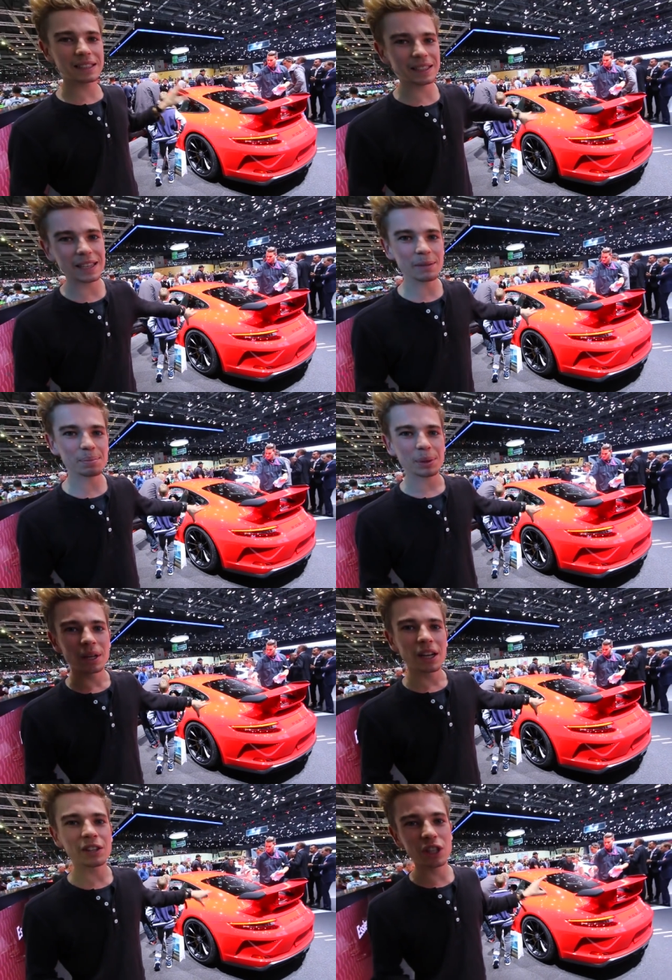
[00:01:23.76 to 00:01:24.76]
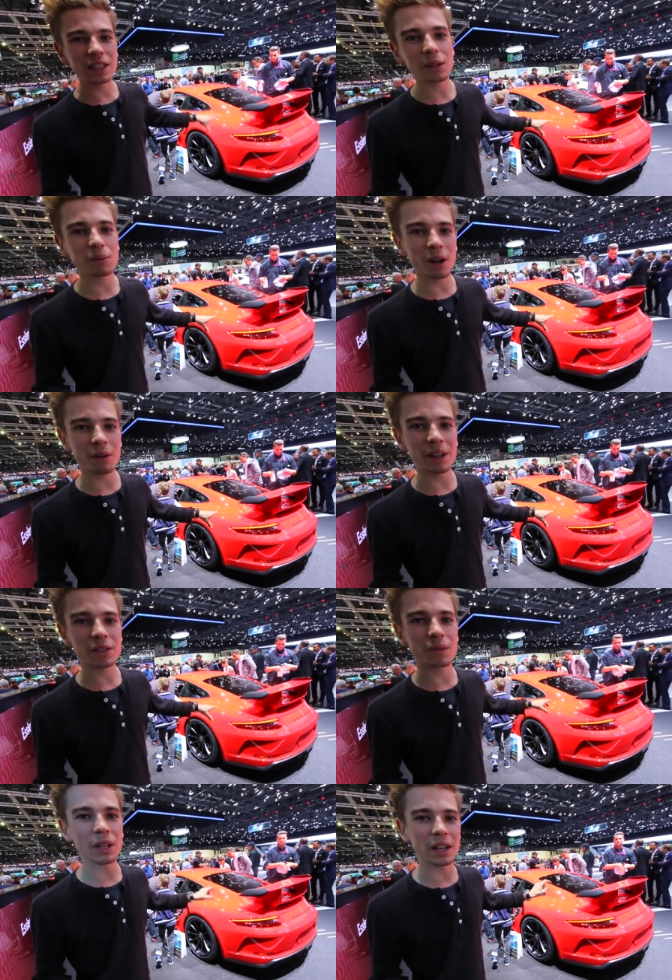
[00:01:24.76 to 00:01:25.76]
skip a GT3
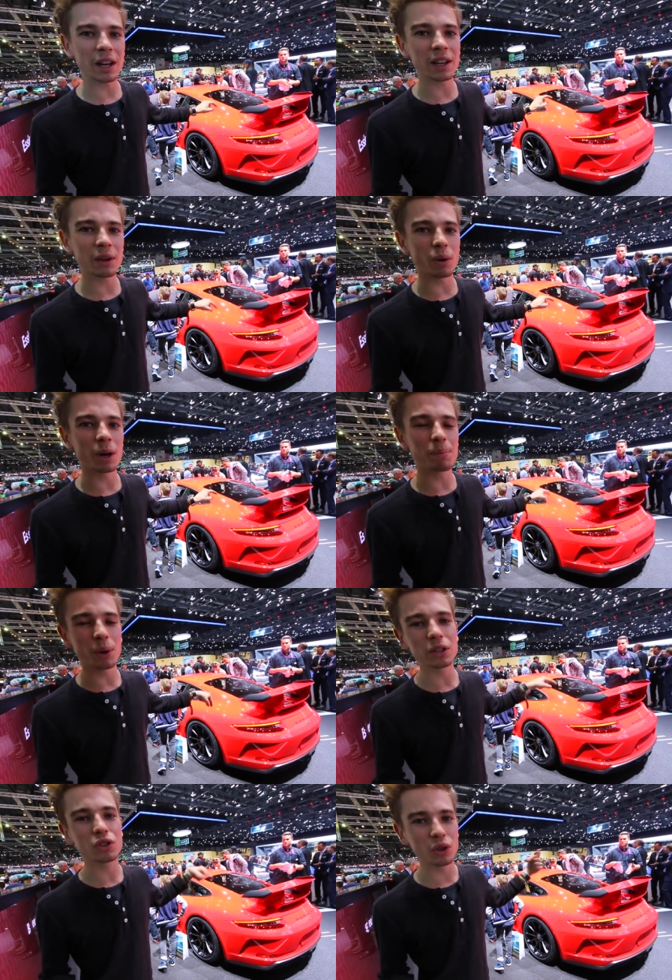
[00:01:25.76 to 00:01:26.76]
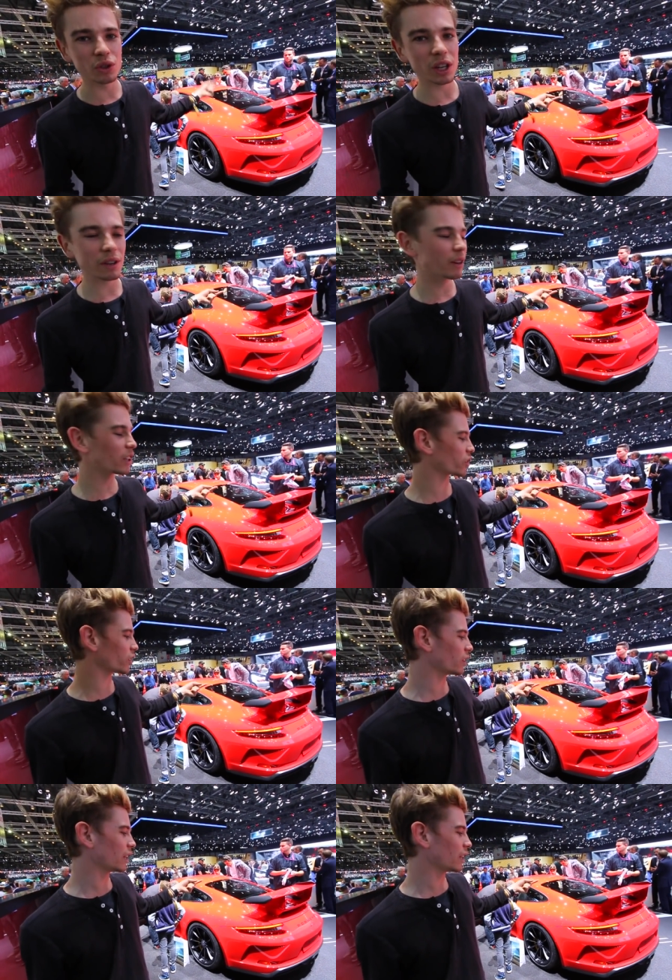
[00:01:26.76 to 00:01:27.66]
RS of the 991.2 generation